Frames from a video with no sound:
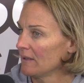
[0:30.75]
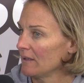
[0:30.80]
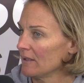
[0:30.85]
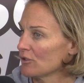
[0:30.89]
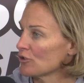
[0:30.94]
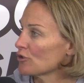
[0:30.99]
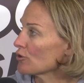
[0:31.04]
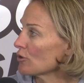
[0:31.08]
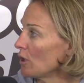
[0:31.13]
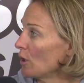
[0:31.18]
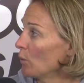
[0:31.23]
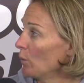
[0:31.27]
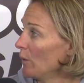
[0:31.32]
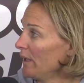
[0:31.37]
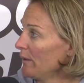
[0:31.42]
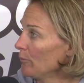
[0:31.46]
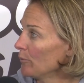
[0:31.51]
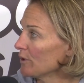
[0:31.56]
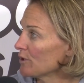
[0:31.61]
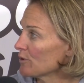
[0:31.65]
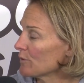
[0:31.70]
a strong
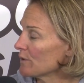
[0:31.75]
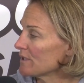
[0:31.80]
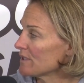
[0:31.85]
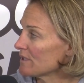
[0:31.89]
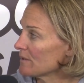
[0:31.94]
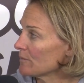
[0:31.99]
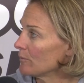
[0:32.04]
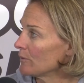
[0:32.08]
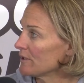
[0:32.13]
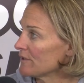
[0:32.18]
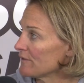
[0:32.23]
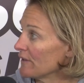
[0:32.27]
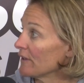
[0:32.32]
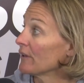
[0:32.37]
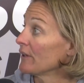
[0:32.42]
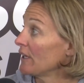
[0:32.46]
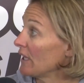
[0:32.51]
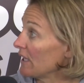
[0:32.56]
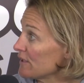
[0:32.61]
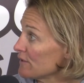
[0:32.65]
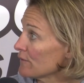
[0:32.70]
win, which was, was
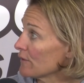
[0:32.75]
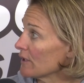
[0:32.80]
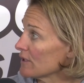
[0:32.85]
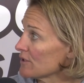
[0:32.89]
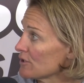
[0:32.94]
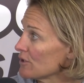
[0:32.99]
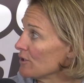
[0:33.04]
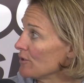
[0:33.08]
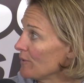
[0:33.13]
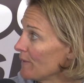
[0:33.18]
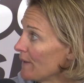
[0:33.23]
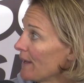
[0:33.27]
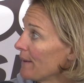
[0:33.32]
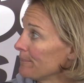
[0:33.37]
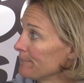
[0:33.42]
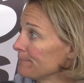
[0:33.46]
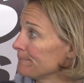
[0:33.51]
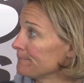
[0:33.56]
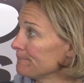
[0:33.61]
very nice for us to do that.